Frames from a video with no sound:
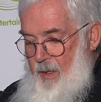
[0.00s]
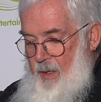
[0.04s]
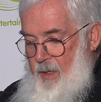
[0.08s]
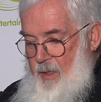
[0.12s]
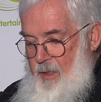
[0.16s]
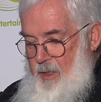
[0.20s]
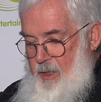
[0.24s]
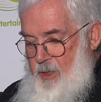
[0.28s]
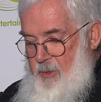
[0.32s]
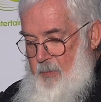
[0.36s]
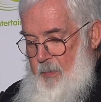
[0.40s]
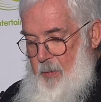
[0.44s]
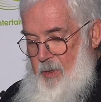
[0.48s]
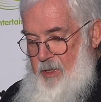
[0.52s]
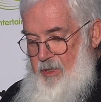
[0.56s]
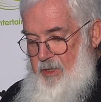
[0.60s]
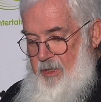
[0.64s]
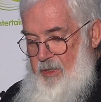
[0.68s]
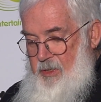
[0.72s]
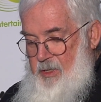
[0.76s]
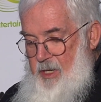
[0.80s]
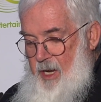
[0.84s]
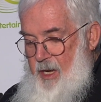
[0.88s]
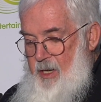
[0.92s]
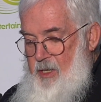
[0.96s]
This
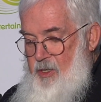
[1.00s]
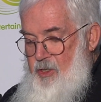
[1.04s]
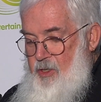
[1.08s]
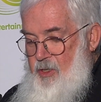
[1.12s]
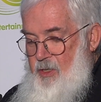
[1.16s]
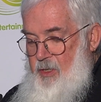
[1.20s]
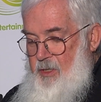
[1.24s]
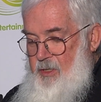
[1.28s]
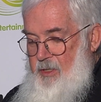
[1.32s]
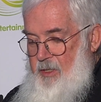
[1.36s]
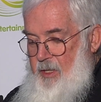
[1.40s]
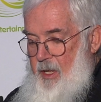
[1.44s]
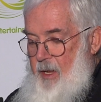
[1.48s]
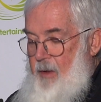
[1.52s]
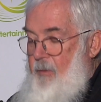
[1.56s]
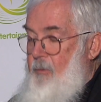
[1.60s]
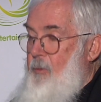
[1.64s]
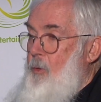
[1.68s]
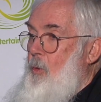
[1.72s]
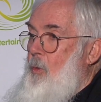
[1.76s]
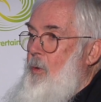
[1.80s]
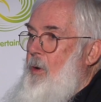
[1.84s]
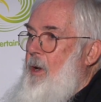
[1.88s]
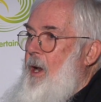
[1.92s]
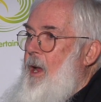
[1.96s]
presentation is
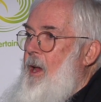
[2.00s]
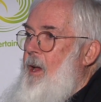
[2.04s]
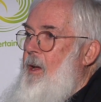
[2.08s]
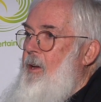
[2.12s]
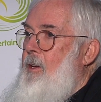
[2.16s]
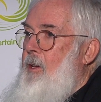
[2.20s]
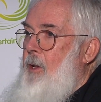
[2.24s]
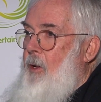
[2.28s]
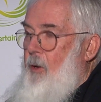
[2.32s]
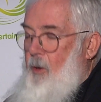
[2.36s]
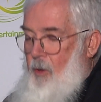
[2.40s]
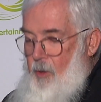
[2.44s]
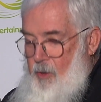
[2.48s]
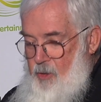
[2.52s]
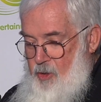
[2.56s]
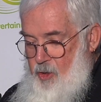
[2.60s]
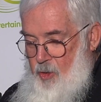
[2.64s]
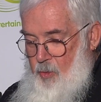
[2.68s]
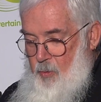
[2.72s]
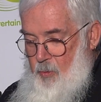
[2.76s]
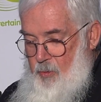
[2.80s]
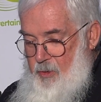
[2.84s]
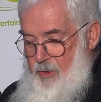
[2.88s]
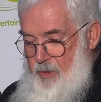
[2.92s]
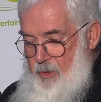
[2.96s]
therefore, in
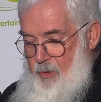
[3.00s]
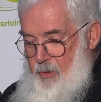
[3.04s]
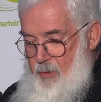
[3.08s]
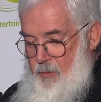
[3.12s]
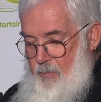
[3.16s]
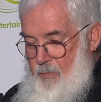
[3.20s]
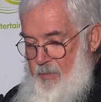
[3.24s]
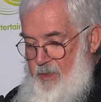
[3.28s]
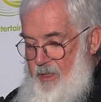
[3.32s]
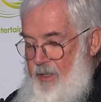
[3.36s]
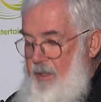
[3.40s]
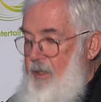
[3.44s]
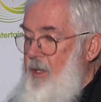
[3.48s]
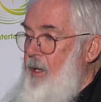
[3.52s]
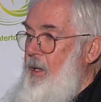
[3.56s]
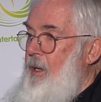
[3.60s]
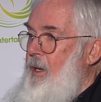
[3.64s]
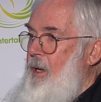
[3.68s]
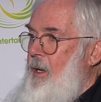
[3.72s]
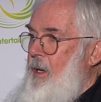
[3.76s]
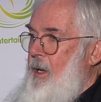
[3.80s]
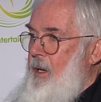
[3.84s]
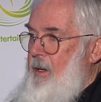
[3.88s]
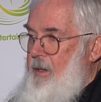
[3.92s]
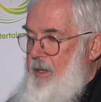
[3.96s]
archaeological terms,
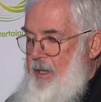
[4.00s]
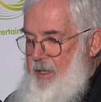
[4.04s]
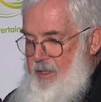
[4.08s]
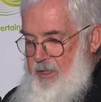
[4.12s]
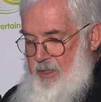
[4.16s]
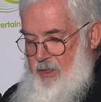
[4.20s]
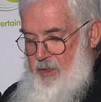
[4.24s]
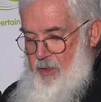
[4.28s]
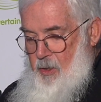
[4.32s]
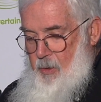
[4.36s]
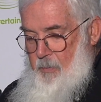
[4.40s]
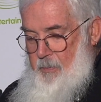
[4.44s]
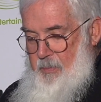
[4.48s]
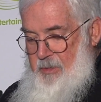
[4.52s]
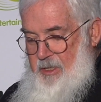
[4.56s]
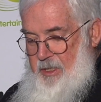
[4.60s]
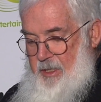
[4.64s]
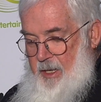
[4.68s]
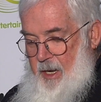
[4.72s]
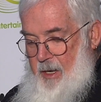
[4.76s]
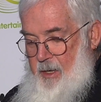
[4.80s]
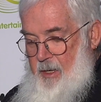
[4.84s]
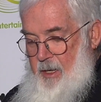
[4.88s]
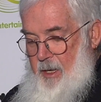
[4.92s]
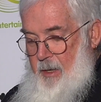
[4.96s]
a desktop
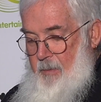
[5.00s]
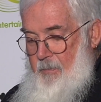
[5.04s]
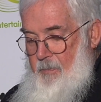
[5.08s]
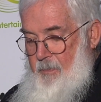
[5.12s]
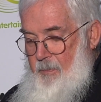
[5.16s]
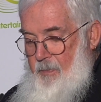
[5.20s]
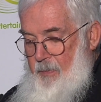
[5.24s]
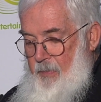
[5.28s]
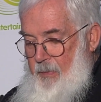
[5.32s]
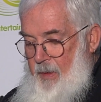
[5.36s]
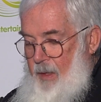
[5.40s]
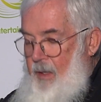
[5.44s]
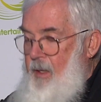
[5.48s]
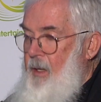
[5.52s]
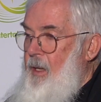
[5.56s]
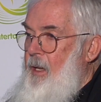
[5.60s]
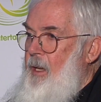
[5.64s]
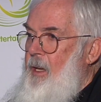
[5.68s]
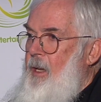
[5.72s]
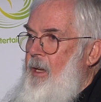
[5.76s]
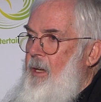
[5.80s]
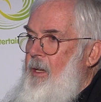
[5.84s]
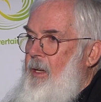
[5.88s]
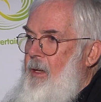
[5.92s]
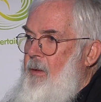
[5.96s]
study,
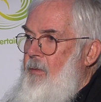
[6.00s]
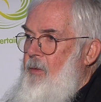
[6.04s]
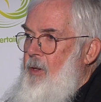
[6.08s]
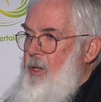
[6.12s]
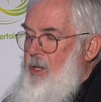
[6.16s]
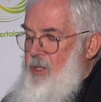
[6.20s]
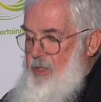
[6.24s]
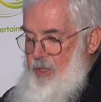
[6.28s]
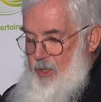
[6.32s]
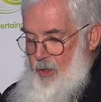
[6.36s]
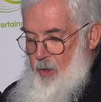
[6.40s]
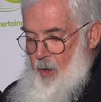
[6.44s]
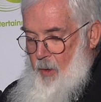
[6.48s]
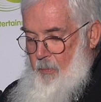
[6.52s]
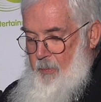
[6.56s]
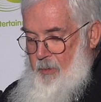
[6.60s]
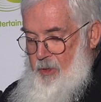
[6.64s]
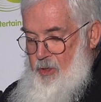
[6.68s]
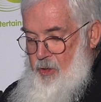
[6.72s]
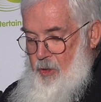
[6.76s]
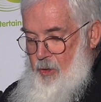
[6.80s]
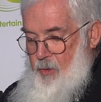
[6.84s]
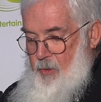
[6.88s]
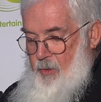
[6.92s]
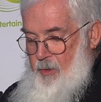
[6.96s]
giving us an
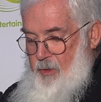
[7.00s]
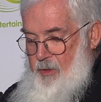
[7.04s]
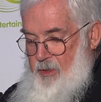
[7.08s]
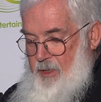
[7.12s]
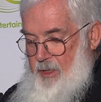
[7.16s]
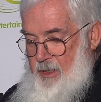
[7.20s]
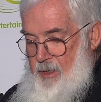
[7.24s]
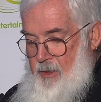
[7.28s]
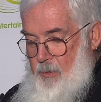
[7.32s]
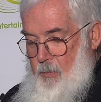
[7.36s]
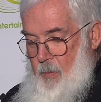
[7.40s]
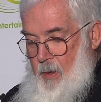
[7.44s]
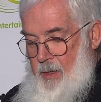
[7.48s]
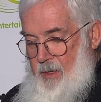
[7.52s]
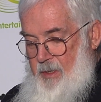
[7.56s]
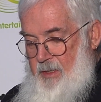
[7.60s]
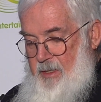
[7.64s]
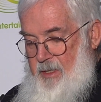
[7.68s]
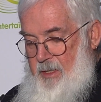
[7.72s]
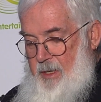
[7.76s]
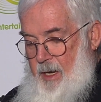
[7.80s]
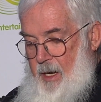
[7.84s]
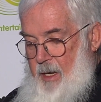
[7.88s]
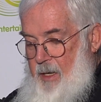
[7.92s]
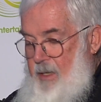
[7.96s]
opportunity to
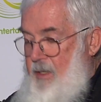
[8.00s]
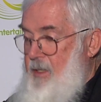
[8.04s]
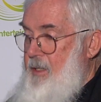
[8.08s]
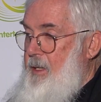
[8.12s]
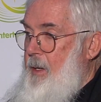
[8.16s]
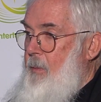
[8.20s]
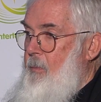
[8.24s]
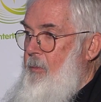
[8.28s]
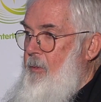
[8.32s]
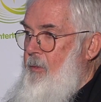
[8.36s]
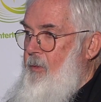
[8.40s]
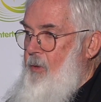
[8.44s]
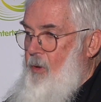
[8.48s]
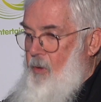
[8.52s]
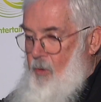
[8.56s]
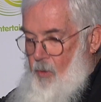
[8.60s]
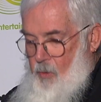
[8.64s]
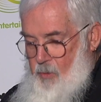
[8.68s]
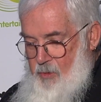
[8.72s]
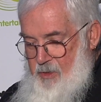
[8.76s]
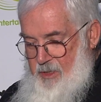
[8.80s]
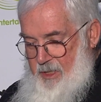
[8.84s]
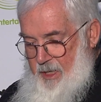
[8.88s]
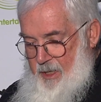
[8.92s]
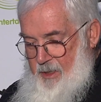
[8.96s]
understand some of the
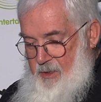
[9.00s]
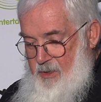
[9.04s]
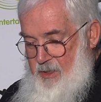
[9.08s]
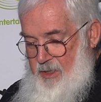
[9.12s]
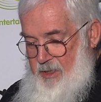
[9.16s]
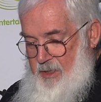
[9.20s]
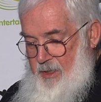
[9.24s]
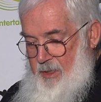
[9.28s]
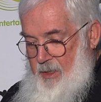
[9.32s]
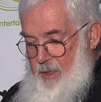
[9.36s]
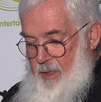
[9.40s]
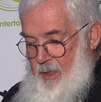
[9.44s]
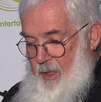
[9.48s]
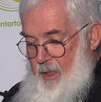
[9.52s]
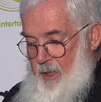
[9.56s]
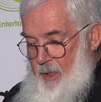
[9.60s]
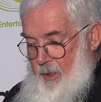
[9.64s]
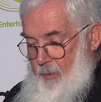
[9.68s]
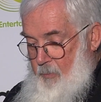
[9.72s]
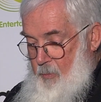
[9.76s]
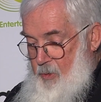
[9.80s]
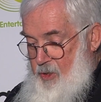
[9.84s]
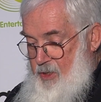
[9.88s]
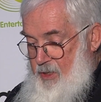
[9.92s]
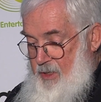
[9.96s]
context
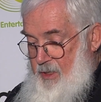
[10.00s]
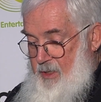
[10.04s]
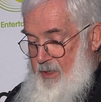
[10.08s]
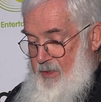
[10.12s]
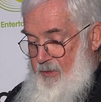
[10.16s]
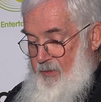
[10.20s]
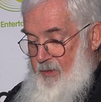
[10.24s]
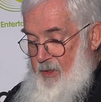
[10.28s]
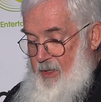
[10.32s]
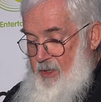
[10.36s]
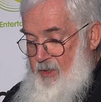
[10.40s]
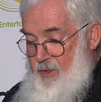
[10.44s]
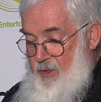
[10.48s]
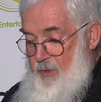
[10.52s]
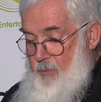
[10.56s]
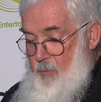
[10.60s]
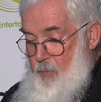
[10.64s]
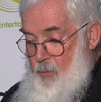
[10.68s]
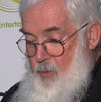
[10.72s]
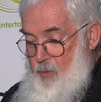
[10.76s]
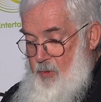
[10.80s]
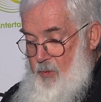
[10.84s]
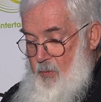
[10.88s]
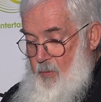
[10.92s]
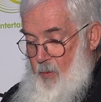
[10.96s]
in which these
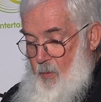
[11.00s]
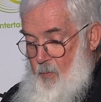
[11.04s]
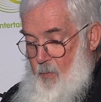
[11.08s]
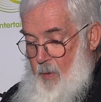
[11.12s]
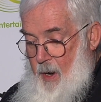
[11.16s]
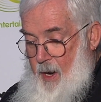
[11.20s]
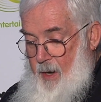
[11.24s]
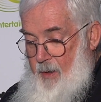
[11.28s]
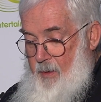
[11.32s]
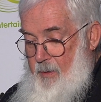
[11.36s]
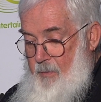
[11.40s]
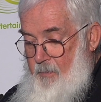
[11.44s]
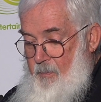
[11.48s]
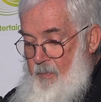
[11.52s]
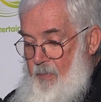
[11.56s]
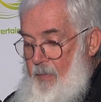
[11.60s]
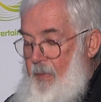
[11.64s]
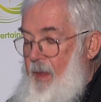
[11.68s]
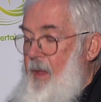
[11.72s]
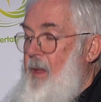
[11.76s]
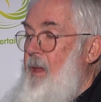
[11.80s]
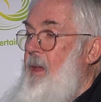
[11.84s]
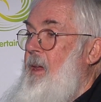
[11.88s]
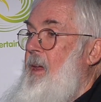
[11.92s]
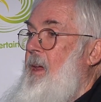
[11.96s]
festivals were run
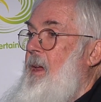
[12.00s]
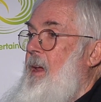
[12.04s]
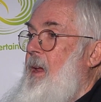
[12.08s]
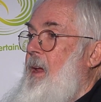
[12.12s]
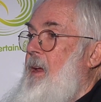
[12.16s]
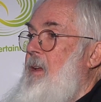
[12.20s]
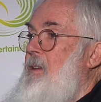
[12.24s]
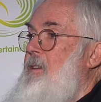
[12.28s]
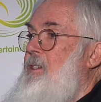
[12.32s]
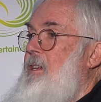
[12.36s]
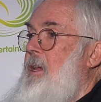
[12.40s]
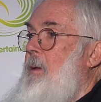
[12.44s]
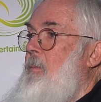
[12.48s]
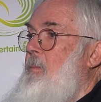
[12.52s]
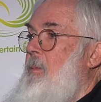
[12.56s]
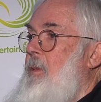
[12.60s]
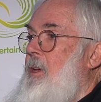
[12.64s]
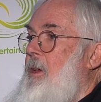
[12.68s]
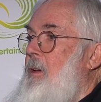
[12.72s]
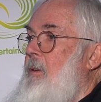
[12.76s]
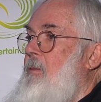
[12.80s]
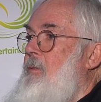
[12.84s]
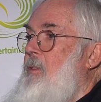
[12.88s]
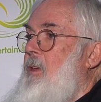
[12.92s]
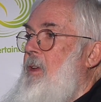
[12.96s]
and
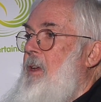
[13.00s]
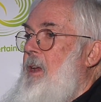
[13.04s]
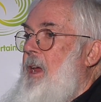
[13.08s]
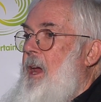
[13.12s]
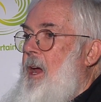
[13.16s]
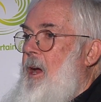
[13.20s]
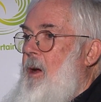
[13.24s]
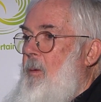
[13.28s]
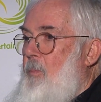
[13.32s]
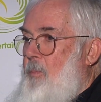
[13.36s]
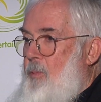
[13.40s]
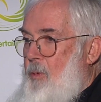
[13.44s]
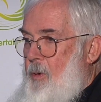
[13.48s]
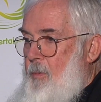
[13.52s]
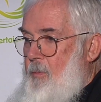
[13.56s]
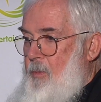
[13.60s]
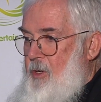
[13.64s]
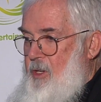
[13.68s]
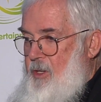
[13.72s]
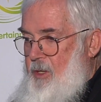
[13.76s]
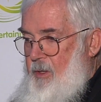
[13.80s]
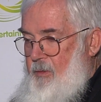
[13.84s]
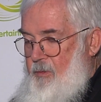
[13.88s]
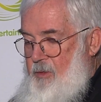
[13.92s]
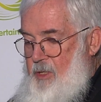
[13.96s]
something of the now
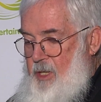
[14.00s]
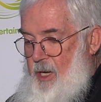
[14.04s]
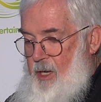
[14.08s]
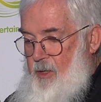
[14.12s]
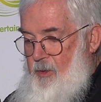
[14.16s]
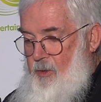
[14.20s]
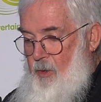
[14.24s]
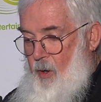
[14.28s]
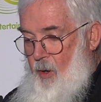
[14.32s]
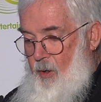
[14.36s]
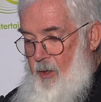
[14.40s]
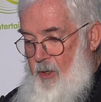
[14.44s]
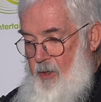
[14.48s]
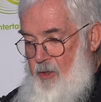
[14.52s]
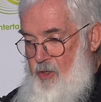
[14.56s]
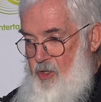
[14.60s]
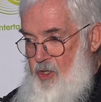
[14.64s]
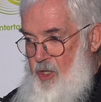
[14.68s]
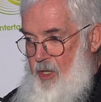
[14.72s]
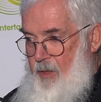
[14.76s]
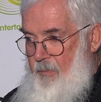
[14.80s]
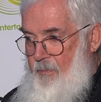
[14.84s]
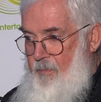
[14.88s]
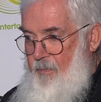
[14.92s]
primitive technology.